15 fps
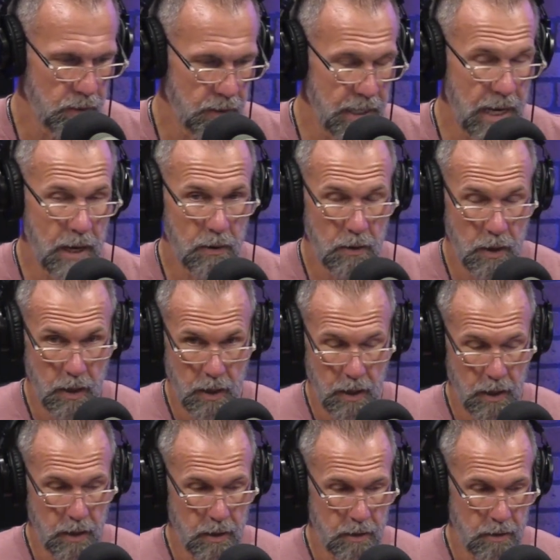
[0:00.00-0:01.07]
Now
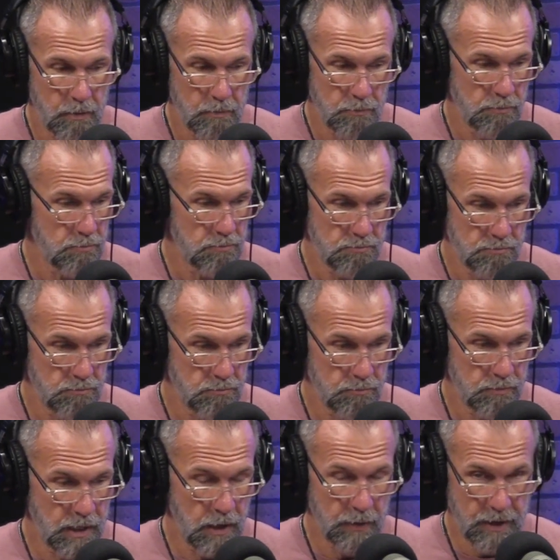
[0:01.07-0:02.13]

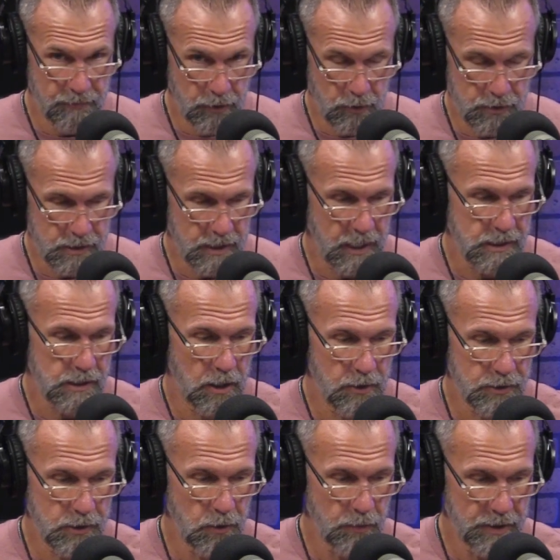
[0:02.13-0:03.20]
we have those things. I
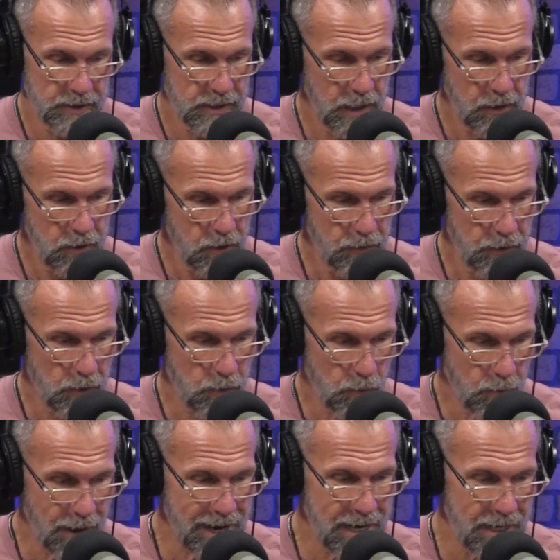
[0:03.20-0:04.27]
also want to tell you that
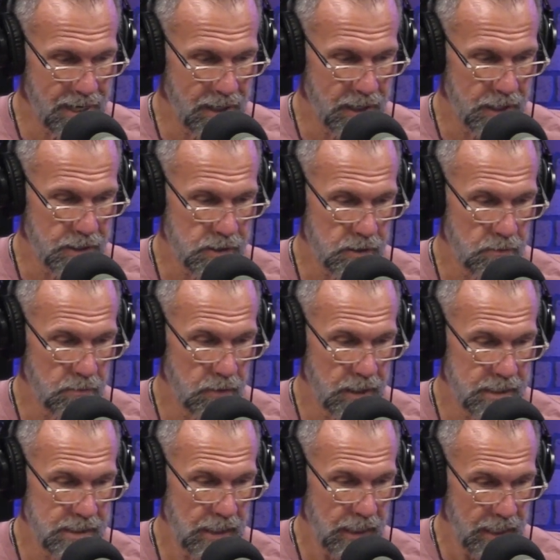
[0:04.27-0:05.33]
writing
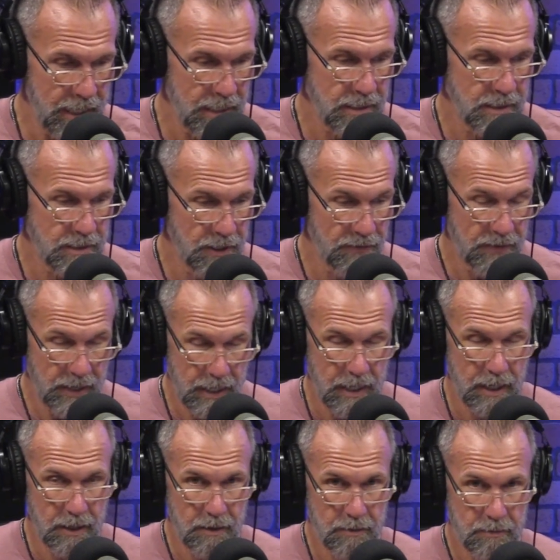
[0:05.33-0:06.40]
is linked to
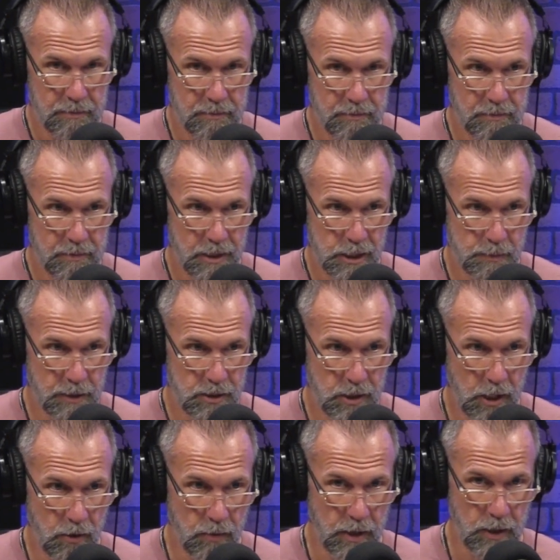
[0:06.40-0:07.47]
thinking,
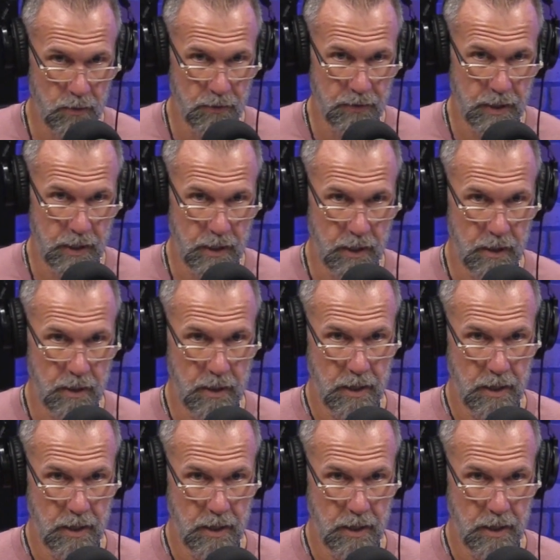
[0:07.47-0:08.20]
especially critical thinking.